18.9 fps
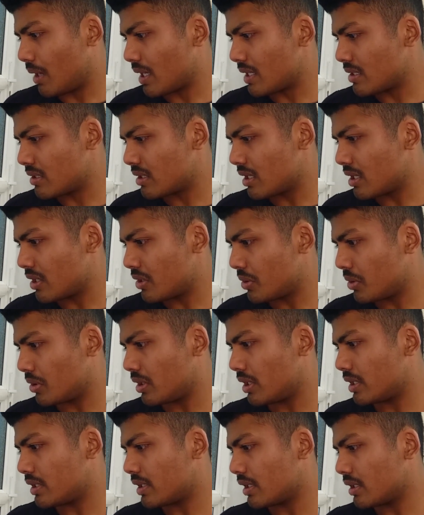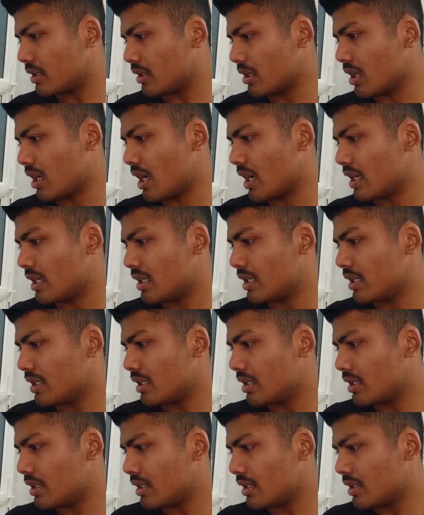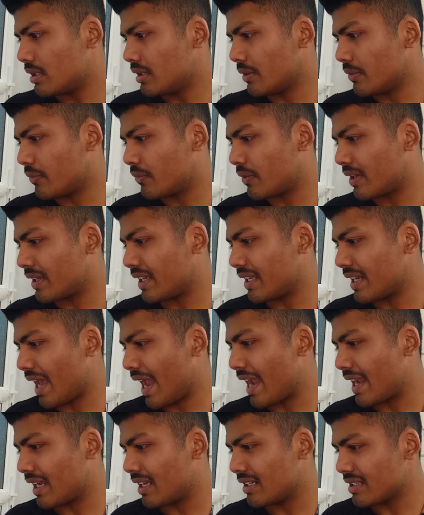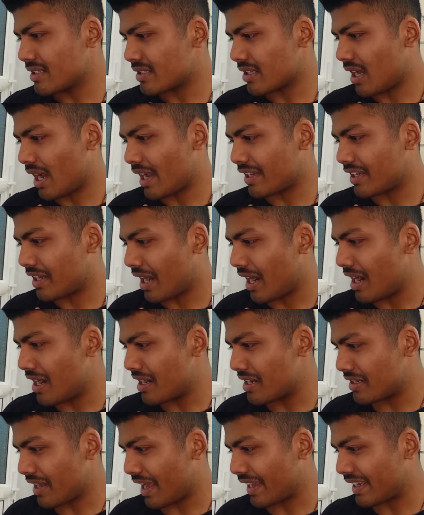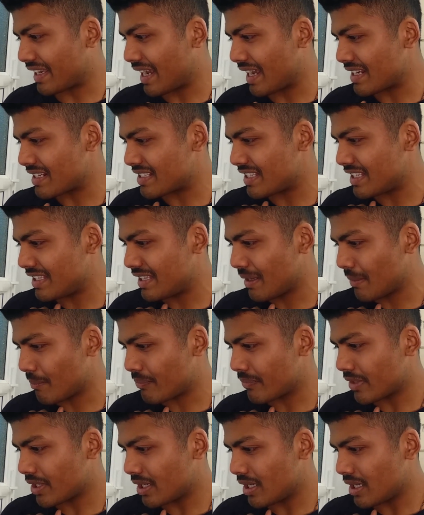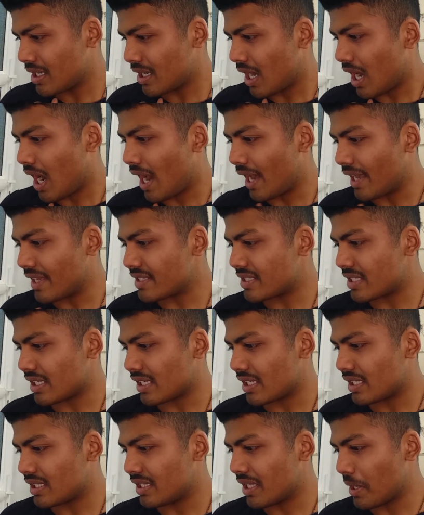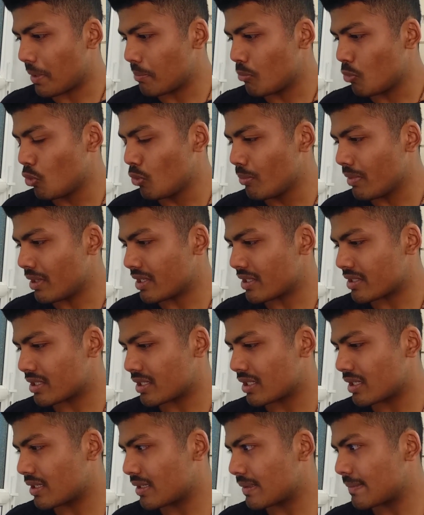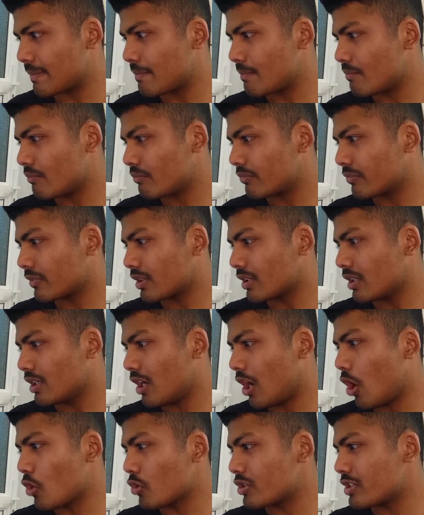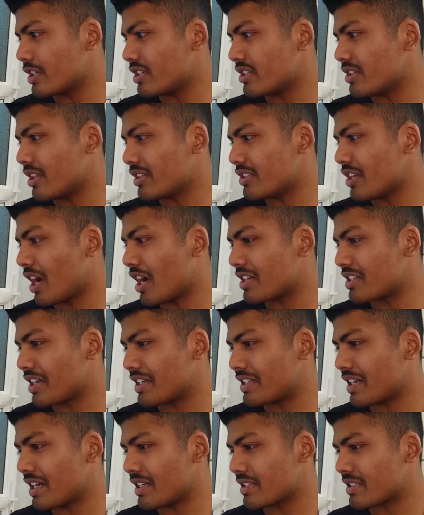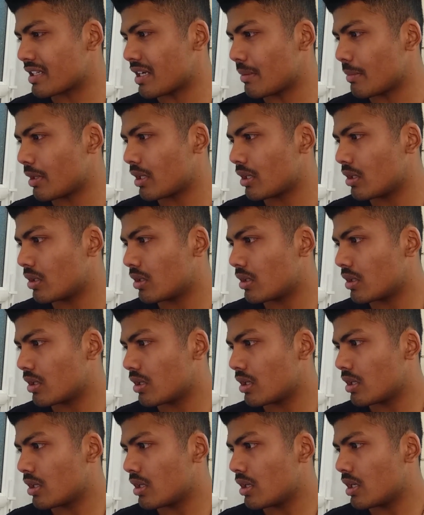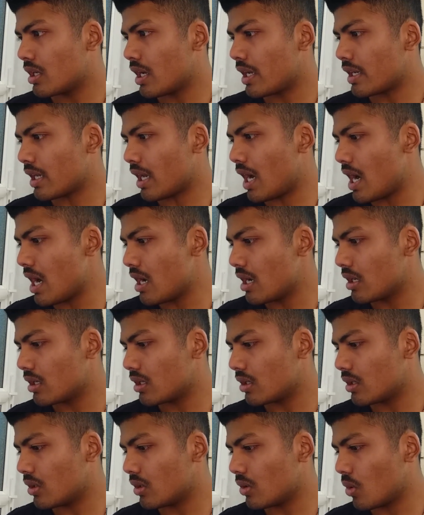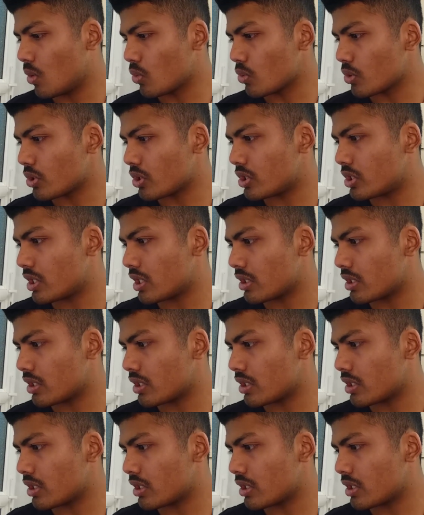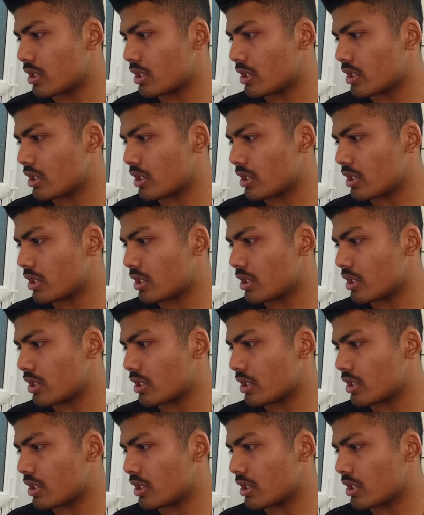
Panzer unit. Ah, the freaking angle is. I can't. I can't see them. I see their movements. Oh shit! The yard titan is coming. And ah, oh shit.